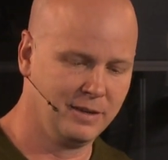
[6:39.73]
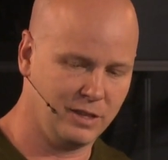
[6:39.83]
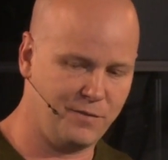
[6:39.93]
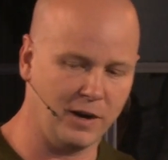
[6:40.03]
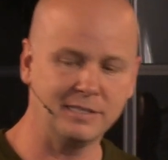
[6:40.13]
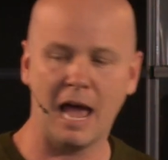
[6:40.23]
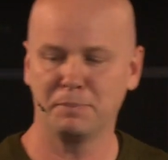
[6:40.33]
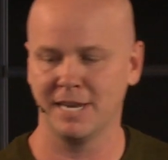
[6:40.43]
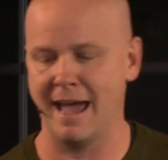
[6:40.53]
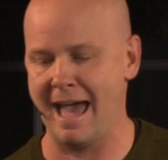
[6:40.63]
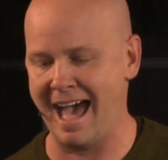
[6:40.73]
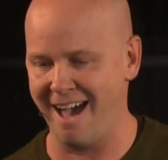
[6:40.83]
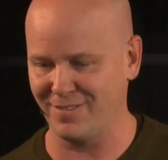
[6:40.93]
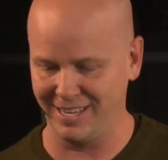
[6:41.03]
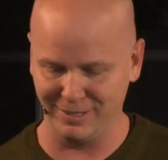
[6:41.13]
The first option I
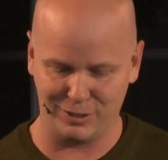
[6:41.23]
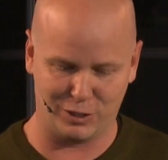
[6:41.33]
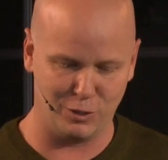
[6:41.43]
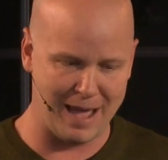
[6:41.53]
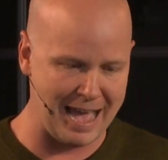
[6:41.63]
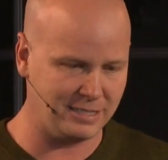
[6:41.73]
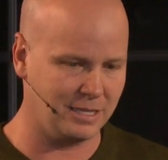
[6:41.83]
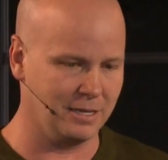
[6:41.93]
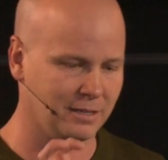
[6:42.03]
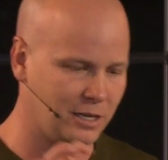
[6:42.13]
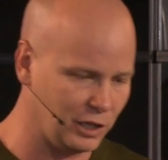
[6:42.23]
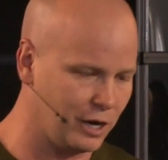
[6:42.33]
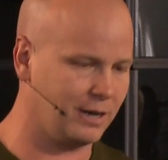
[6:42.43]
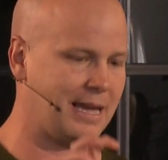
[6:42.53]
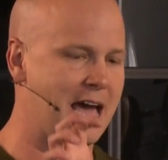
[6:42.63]
have is to ask the clerk